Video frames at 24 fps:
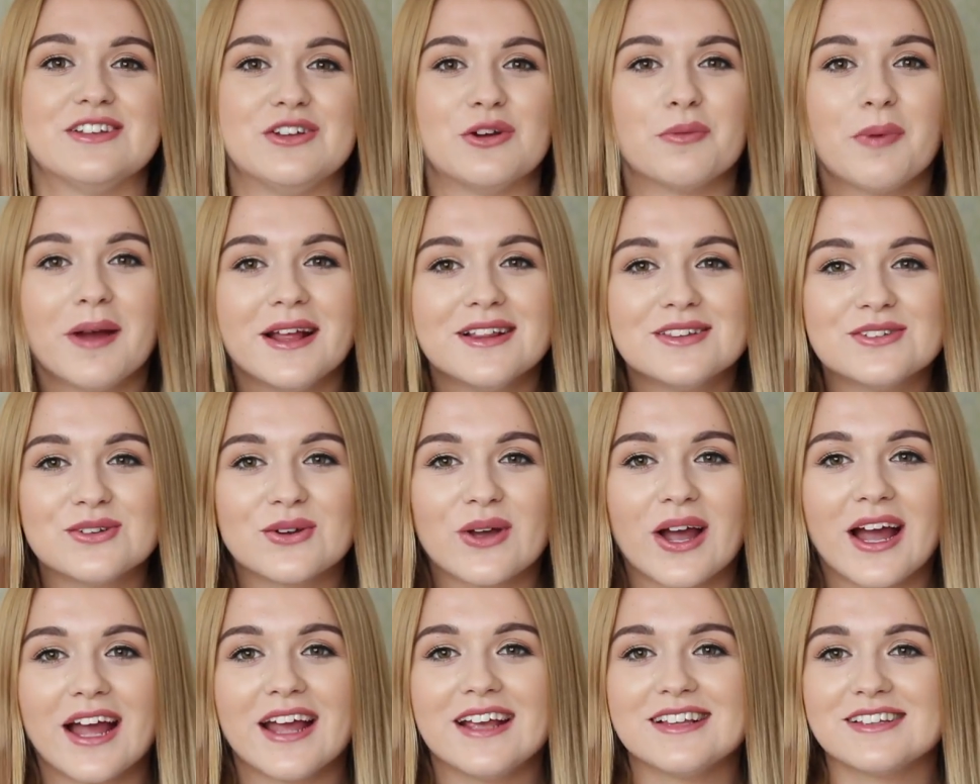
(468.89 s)
in your
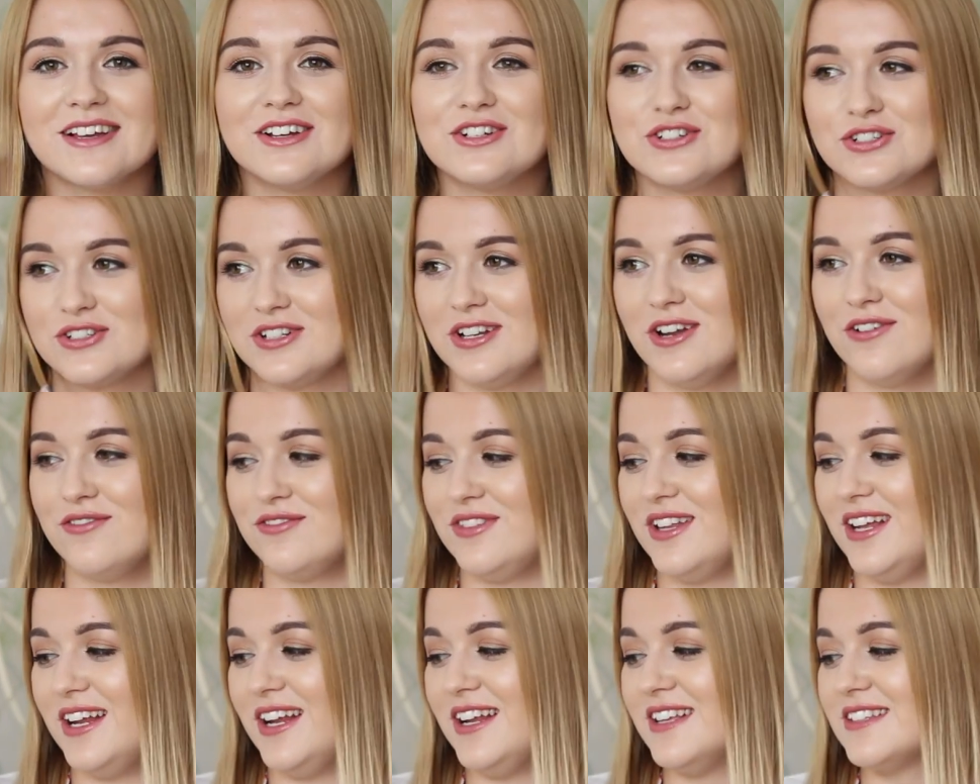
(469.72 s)
pencil case. I just
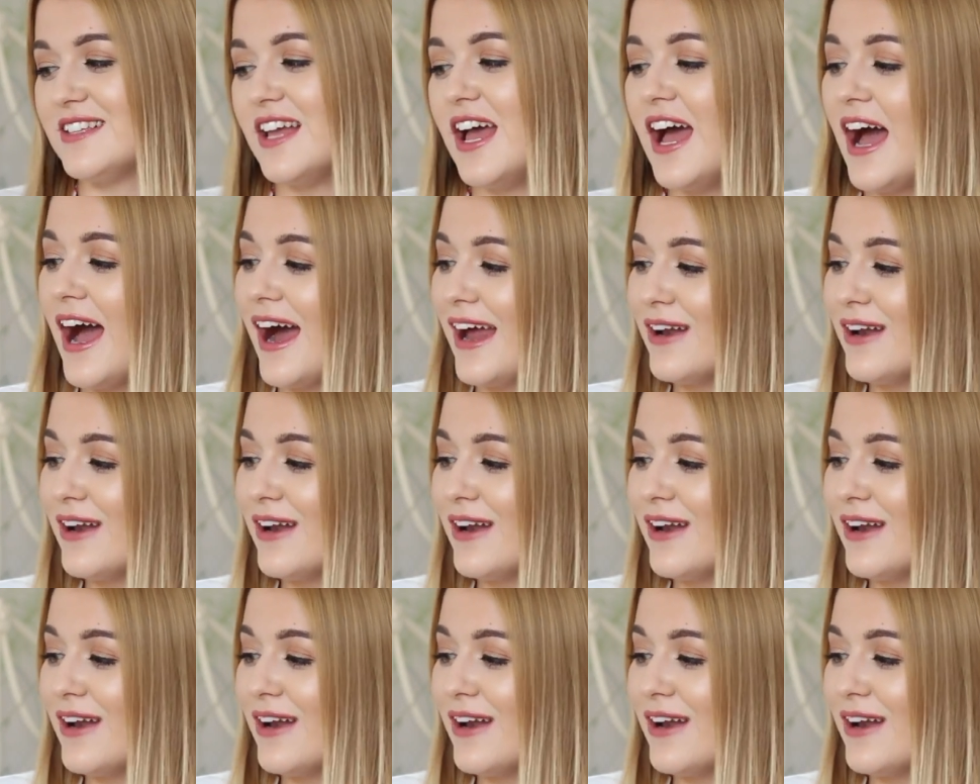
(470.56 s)
love these.